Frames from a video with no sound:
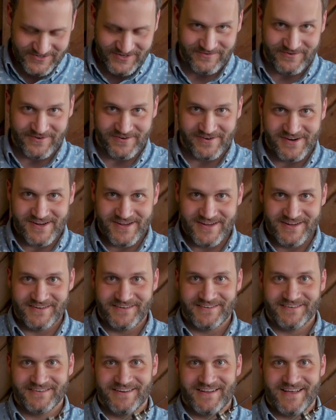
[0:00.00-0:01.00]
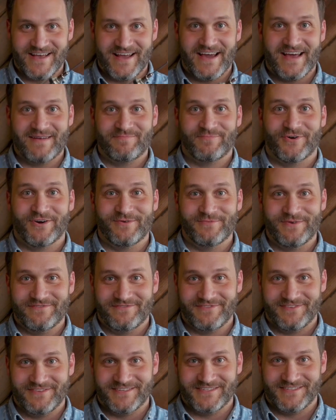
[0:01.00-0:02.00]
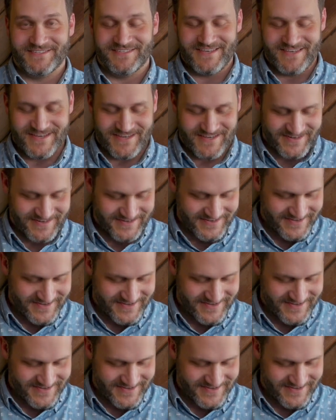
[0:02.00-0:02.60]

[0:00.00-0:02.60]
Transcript: Don't worry, I got a permit for this thing.